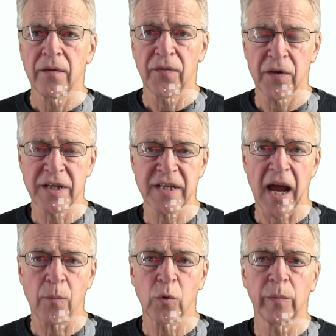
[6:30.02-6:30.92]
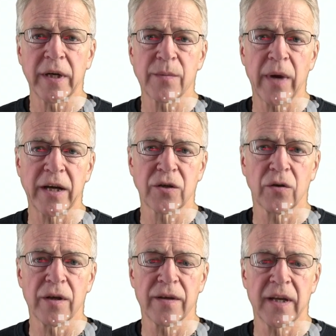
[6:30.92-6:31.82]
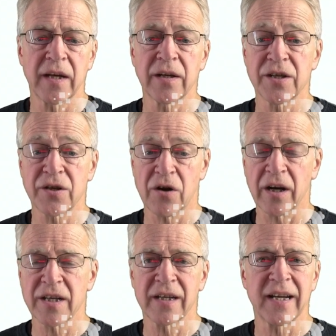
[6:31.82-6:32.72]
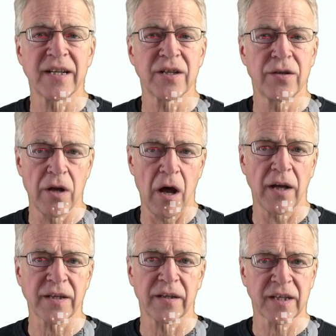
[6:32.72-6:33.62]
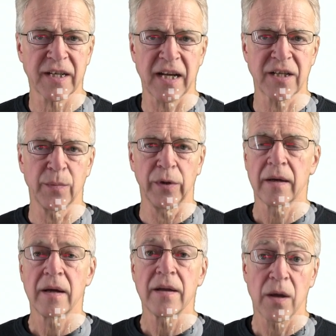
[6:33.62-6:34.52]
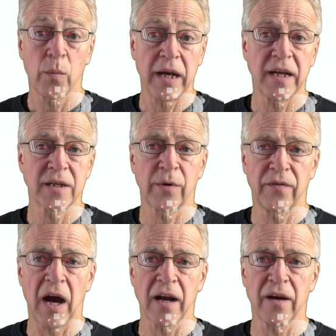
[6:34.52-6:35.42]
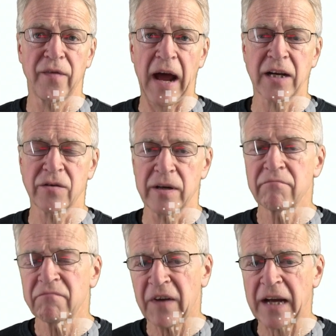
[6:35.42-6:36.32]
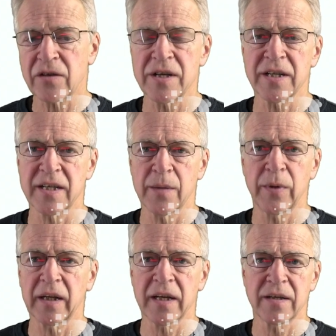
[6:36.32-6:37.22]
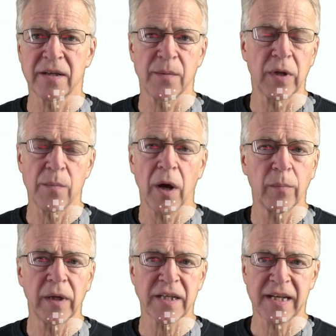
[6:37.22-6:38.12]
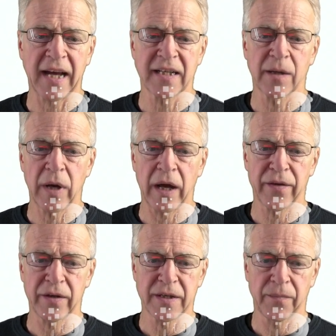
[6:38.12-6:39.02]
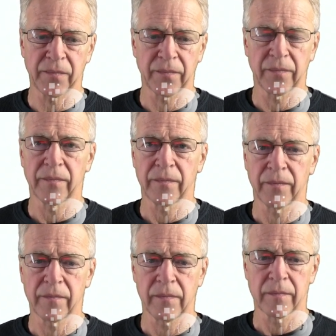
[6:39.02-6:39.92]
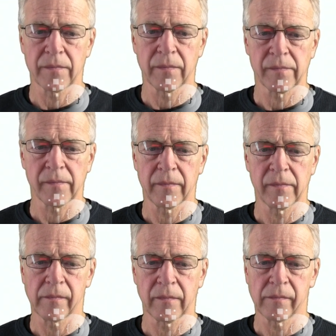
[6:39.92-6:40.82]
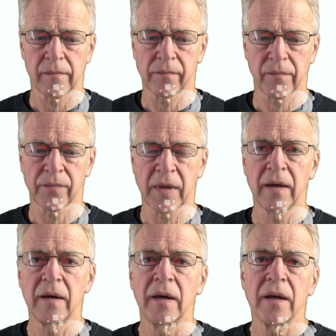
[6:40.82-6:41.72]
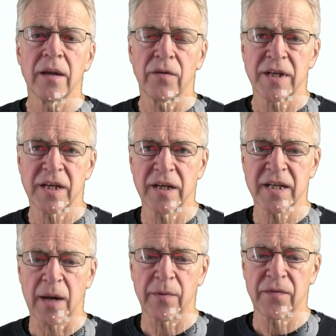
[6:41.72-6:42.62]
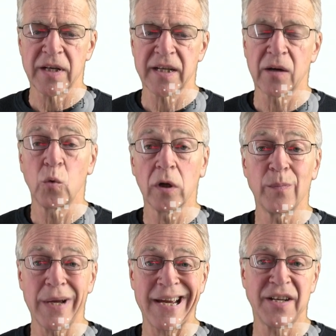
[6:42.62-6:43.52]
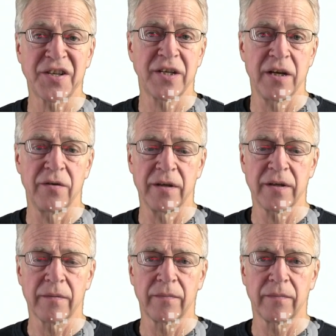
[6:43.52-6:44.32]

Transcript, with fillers: First step will be to make sure that the constructor is not accessible. Then we need to provide our factory. Factories are typically simply public static methods. The return type of this thing will be student.